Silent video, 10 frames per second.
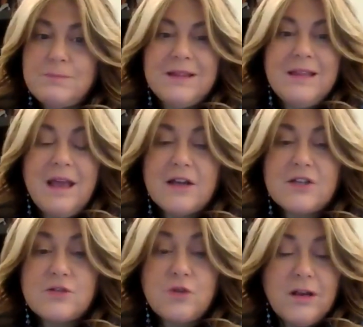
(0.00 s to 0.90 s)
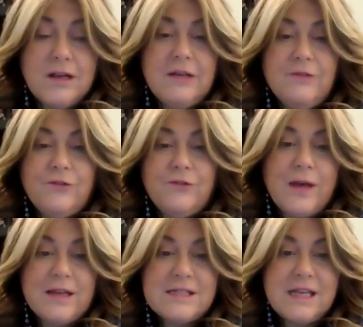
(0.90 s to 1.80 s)
but they are strongly
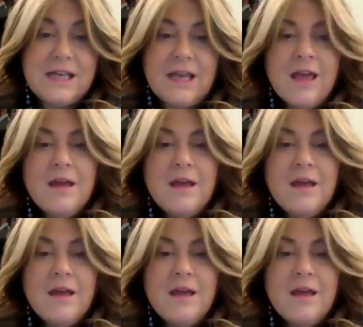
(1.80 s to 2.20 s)
influencing